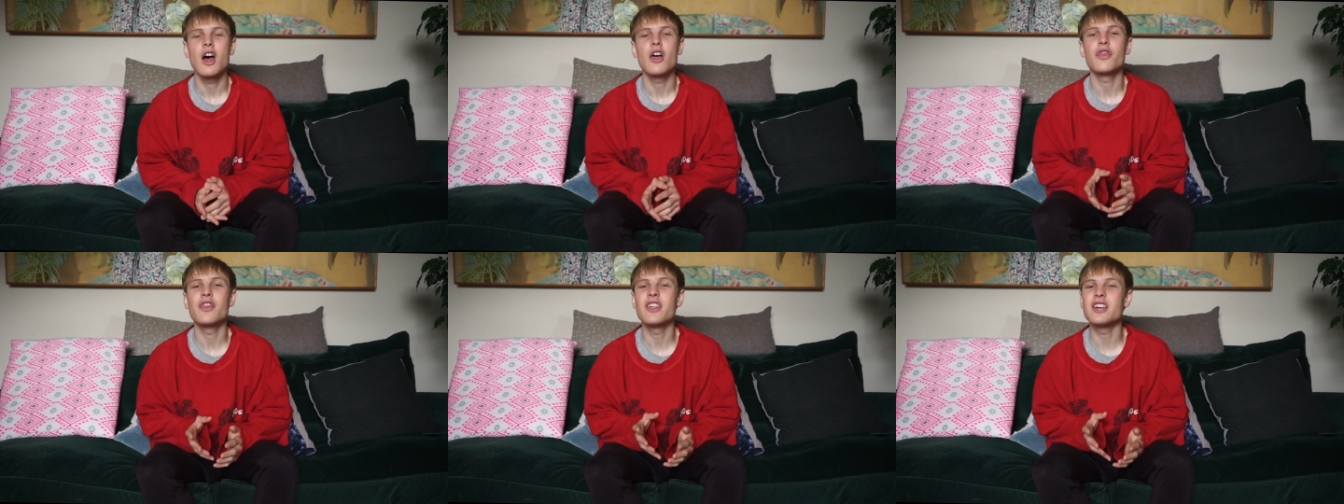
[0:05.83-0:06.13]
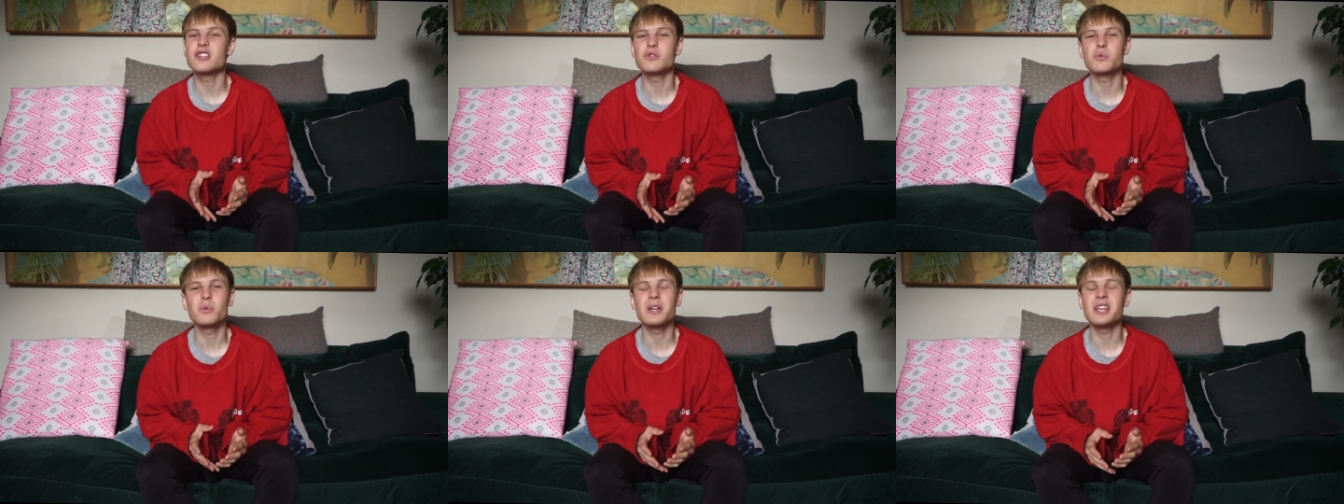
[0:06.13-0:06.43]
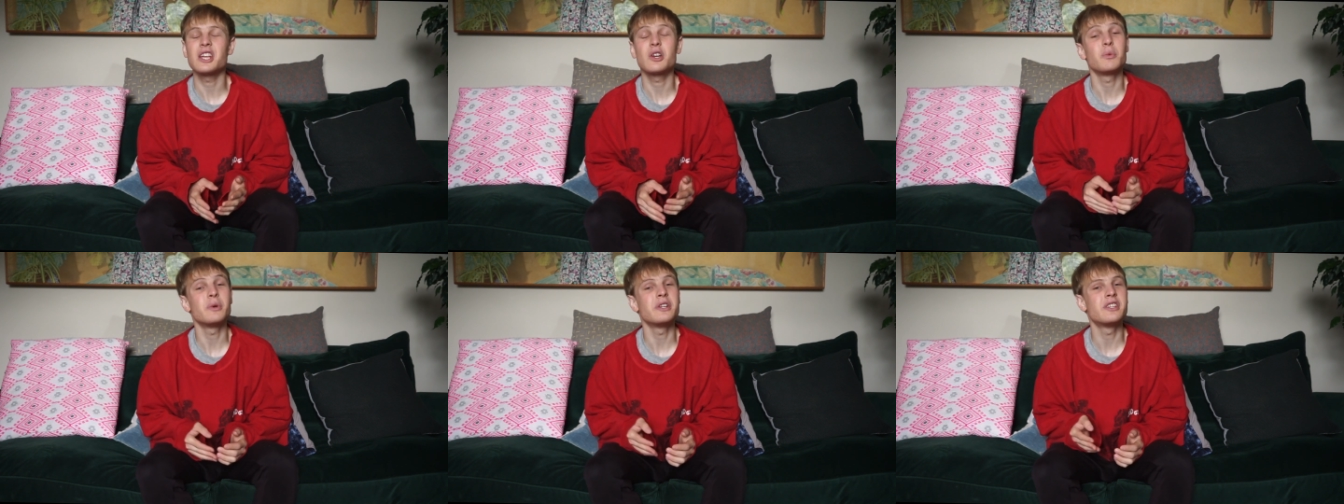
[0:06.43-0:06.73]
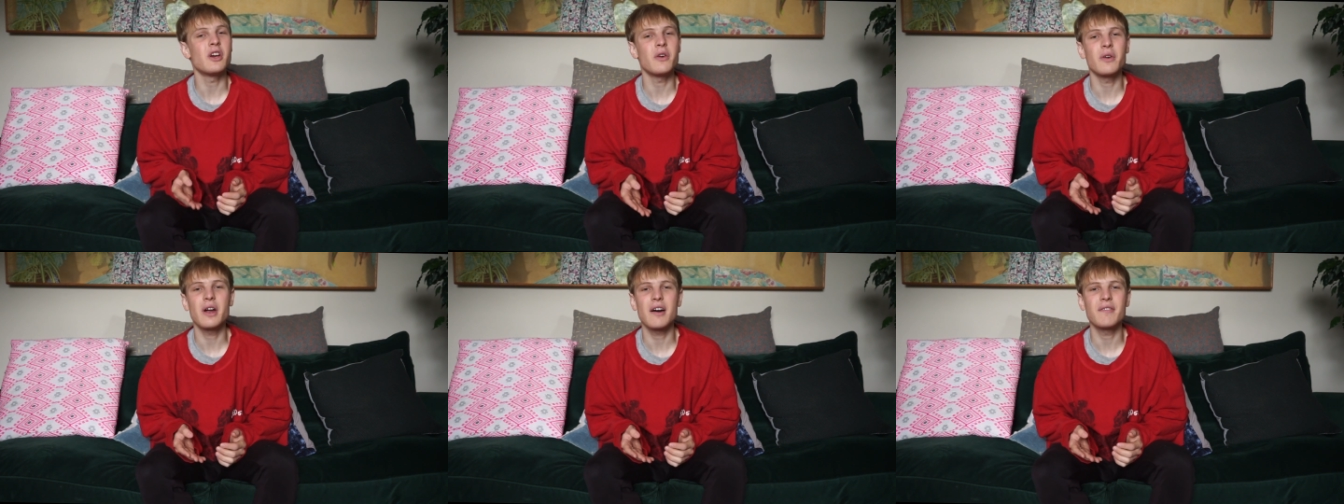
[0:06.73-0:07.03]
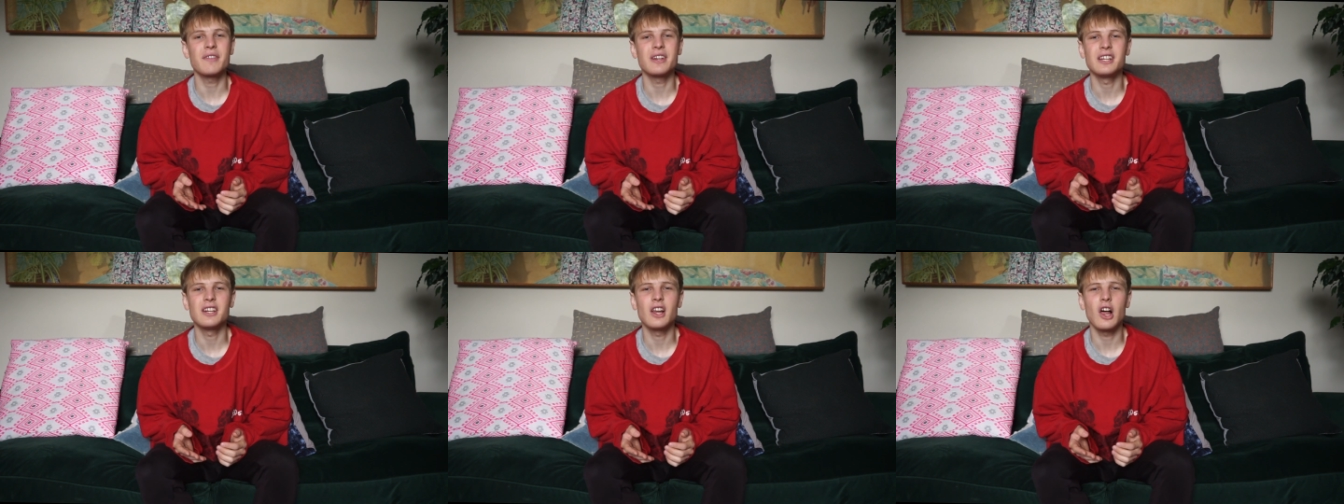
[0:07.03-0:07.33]
This week we don't have
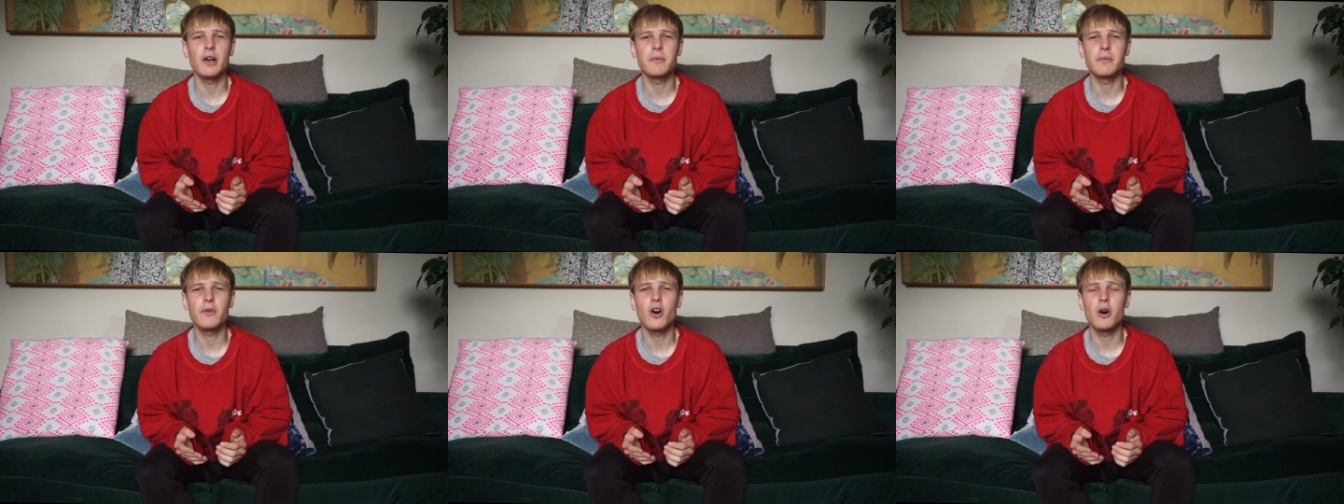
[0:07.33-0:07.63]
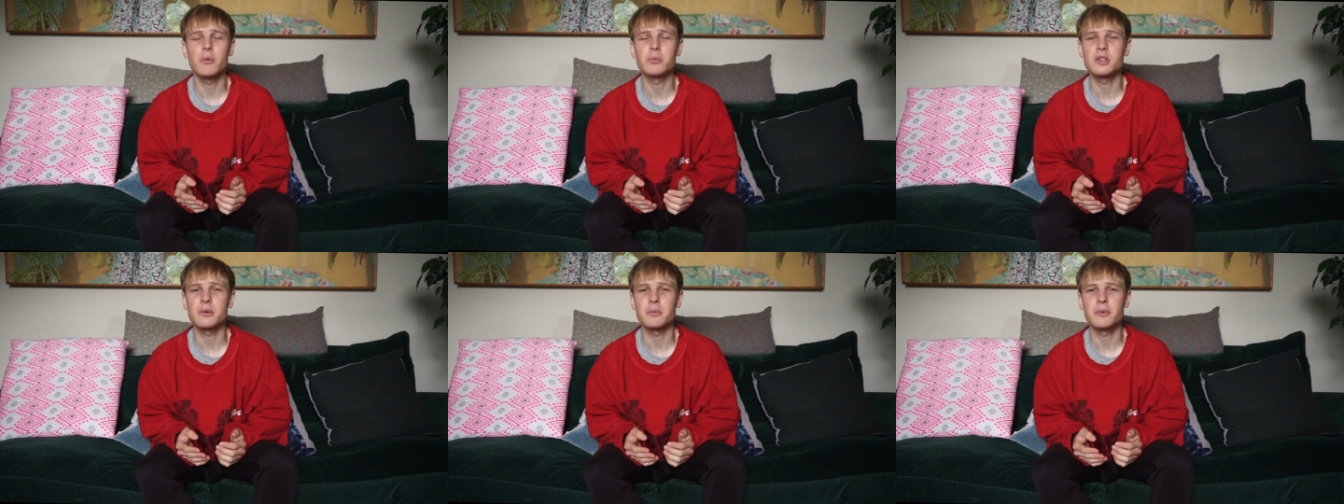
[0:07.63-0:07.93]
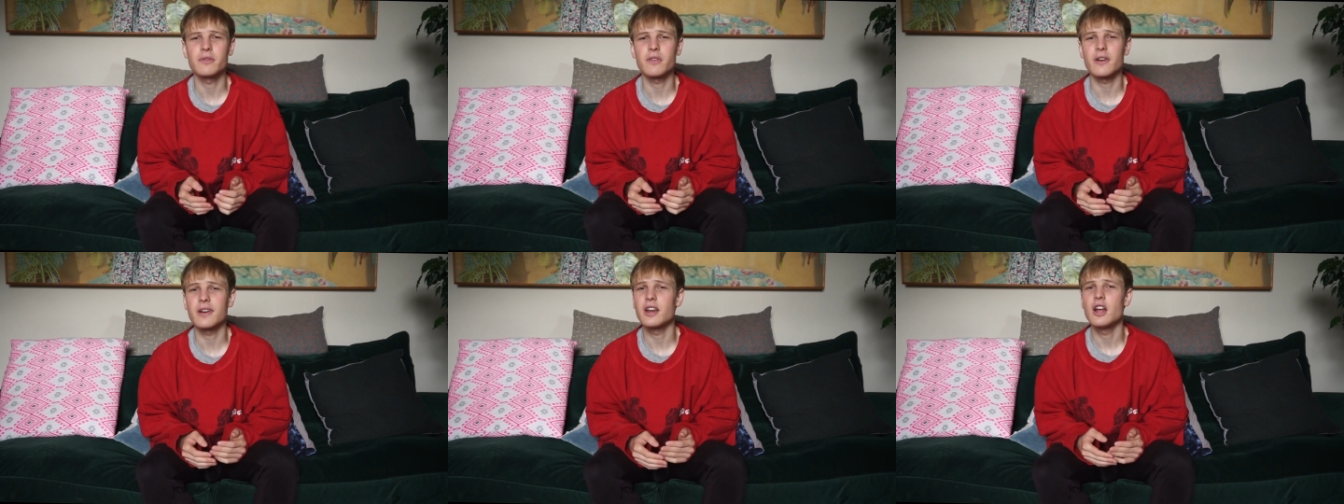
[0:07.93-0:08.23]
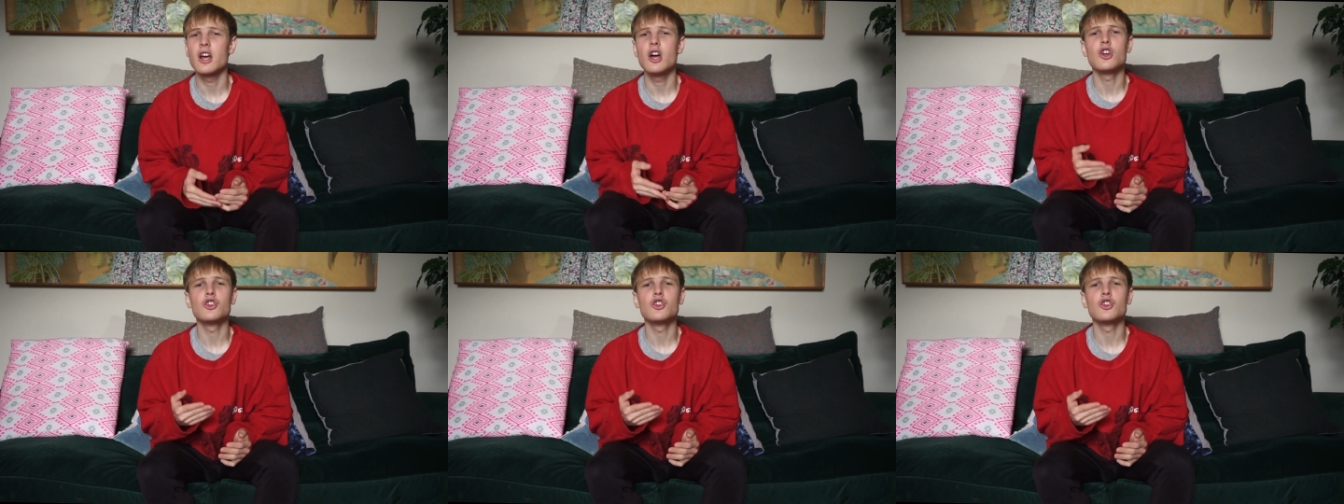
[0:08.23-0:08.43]
any live cops I'm afraid,